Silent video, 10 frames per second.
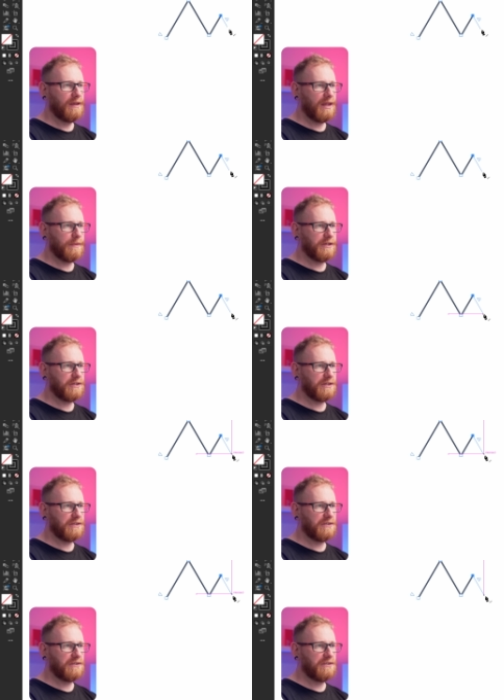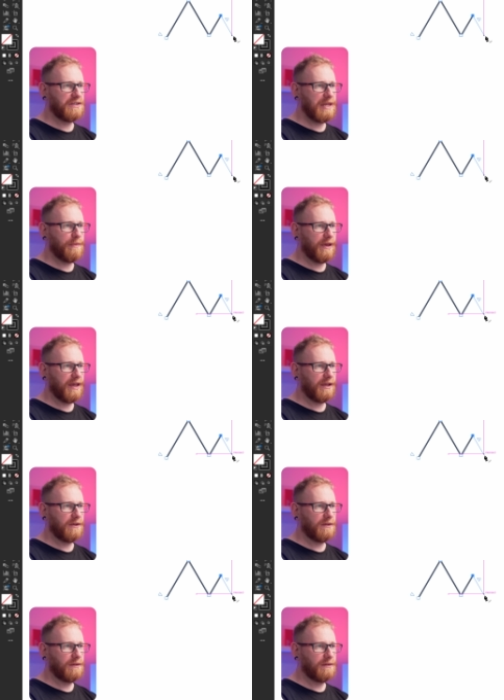at a much steeper
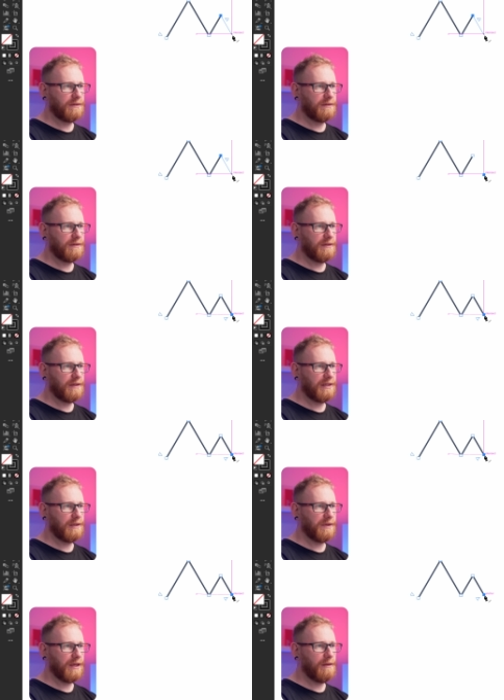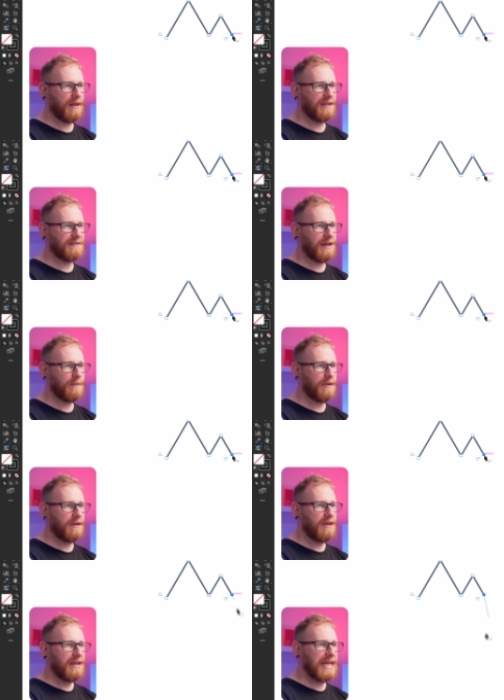angle. And there we go, lines up.
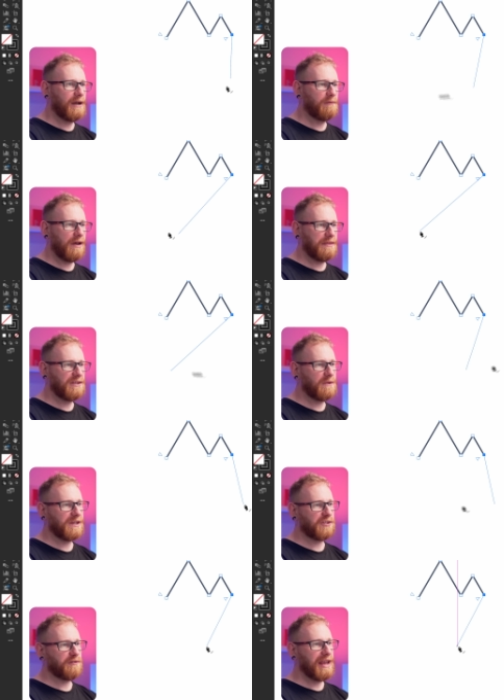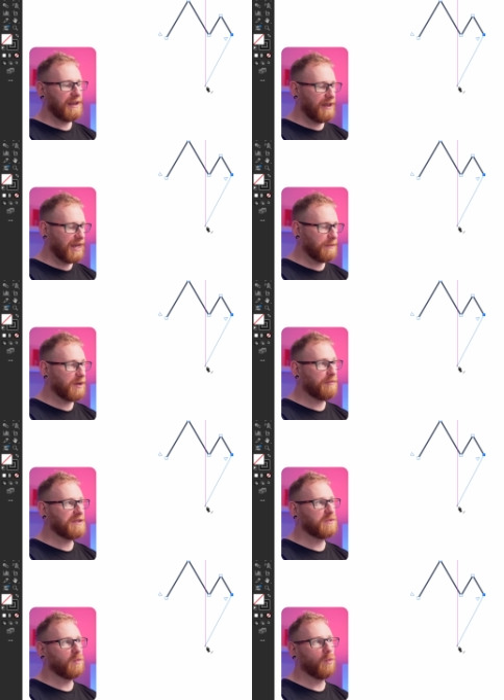Now, rather than doing a straight line, I'm gonna
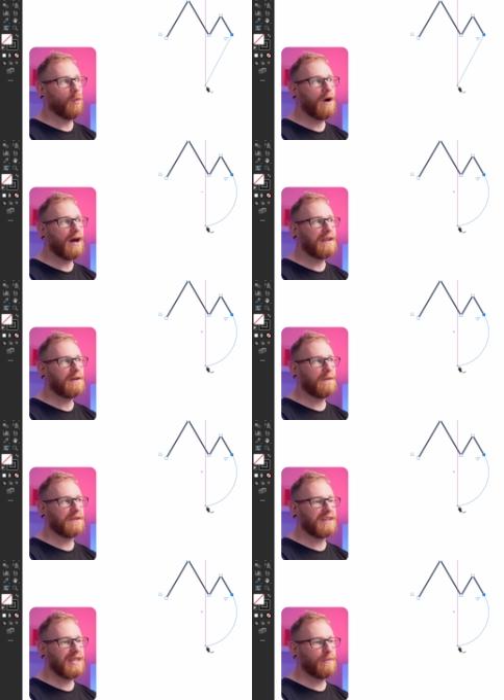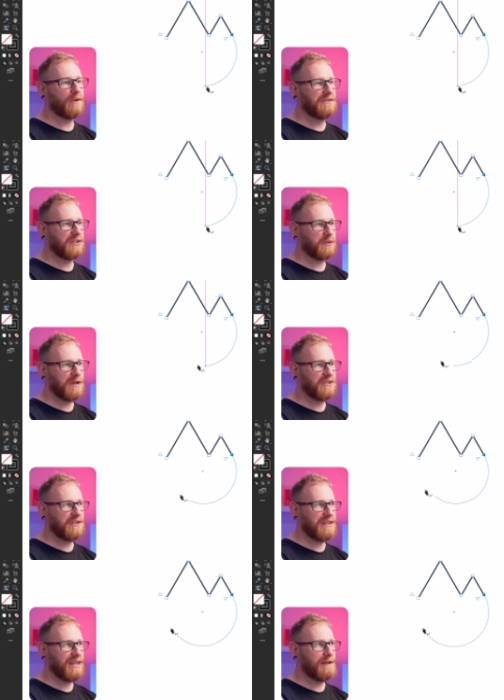press one on the keyboard to switch
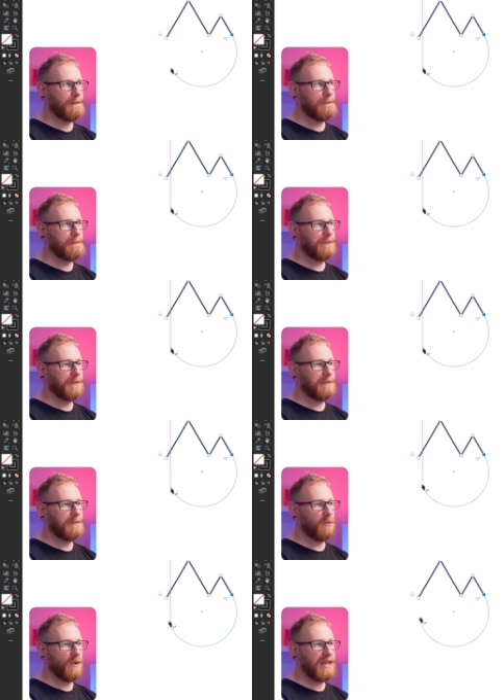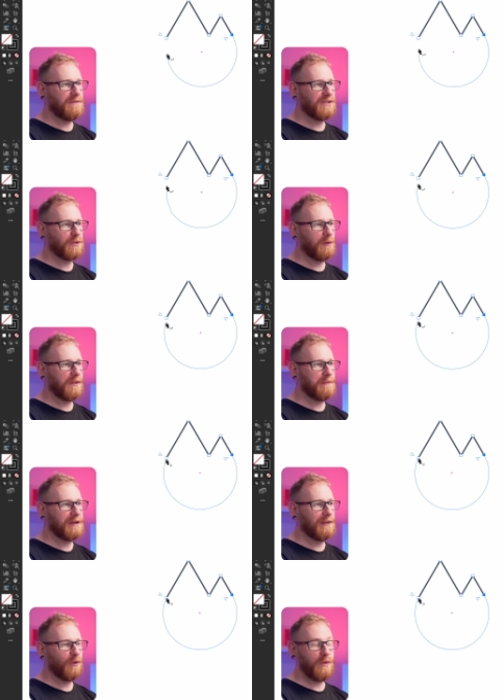to the wavy tool in the
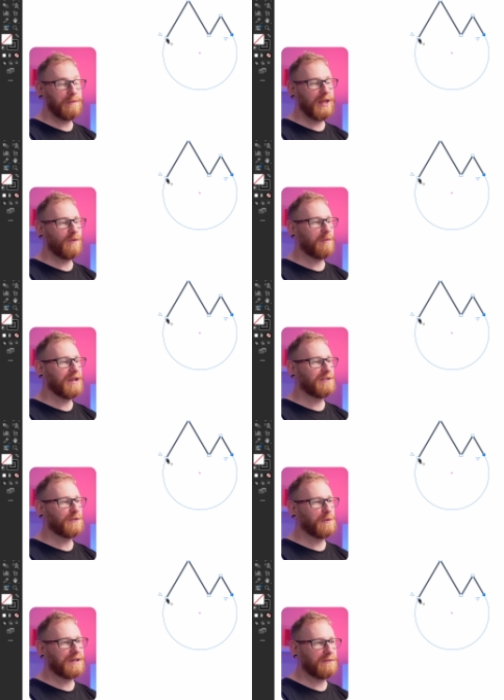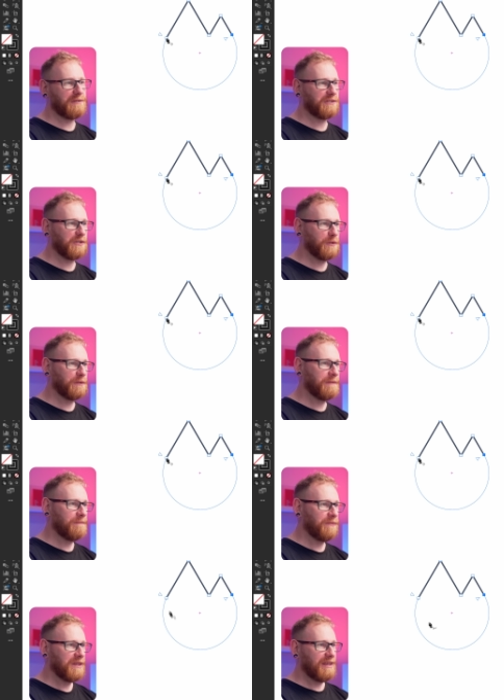middle, the wibbly wobbly tool, whatever it's called.
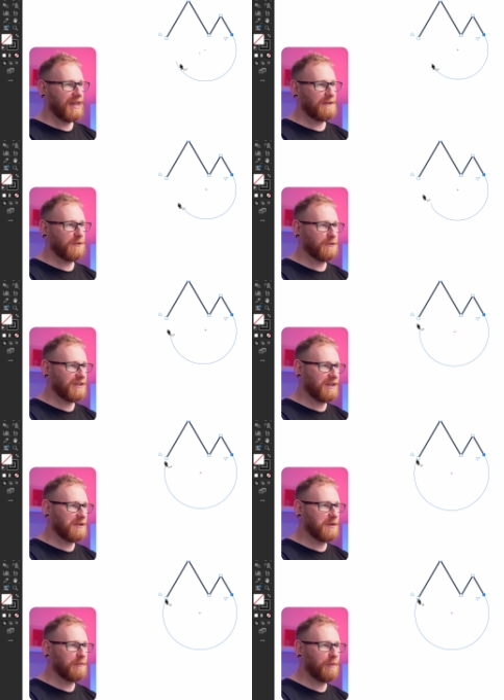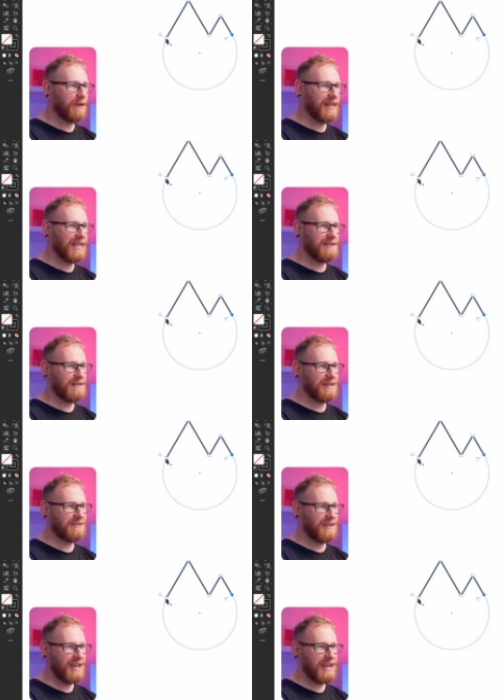And of course I can complete
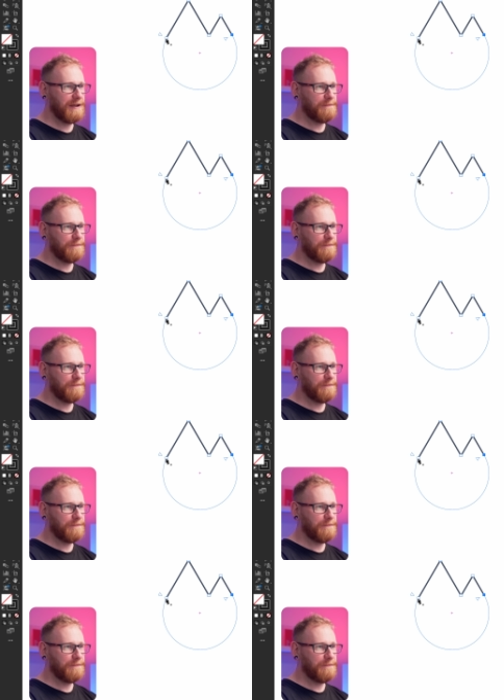this here,